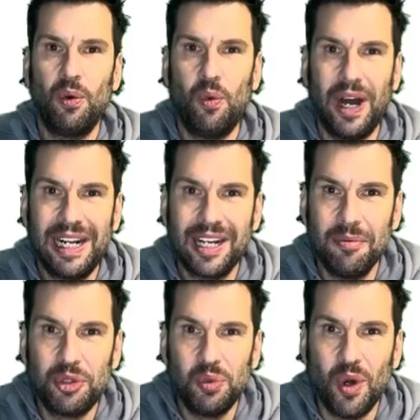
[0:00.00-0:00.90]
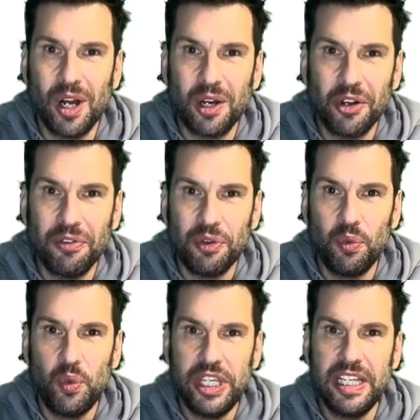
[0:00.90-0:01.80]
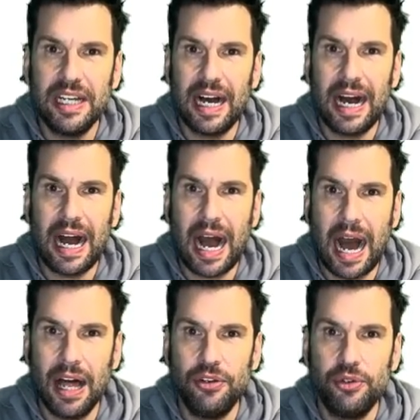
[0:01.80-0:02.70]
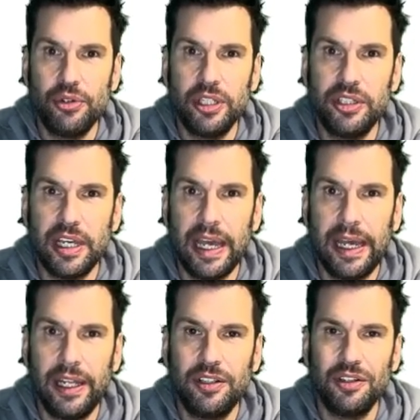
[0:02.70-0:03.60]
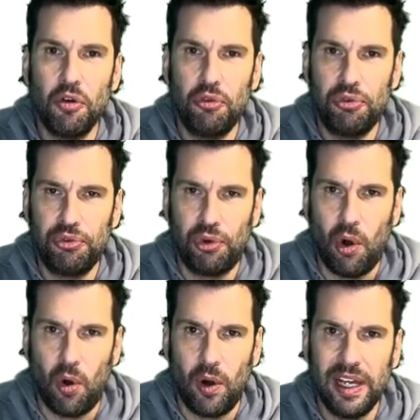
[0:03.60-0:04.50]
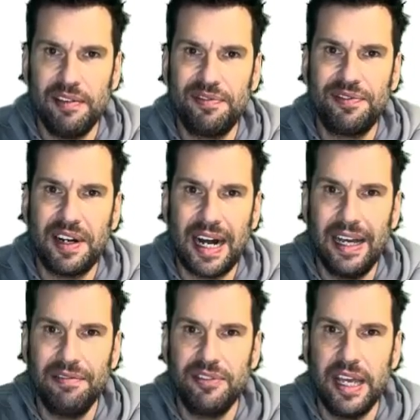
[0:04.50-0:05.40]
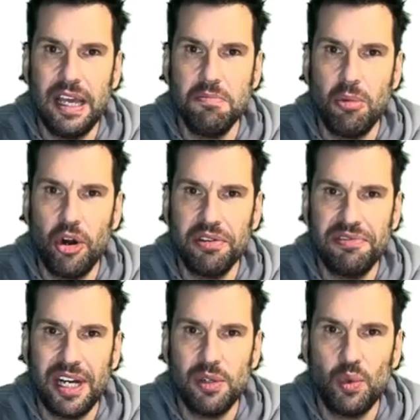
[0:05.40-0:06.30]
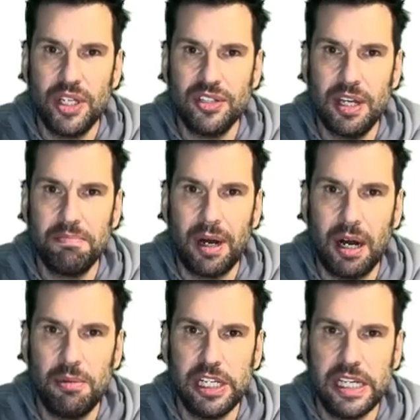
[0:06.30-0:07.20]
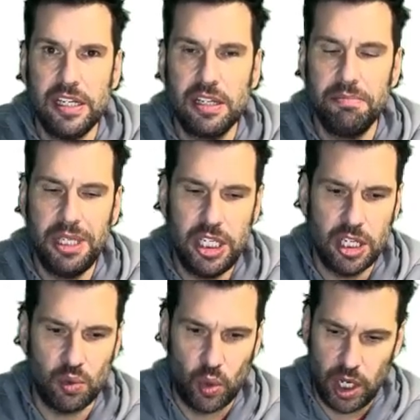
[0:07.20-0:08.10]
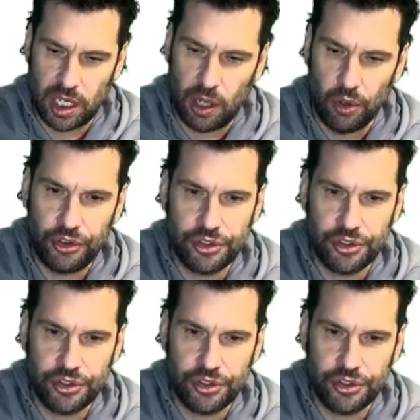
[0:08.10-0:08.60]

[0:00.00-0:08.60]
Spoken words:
Welcome to Workout of the Week 104, a 5-day modified Westside Barbell intermediate workout.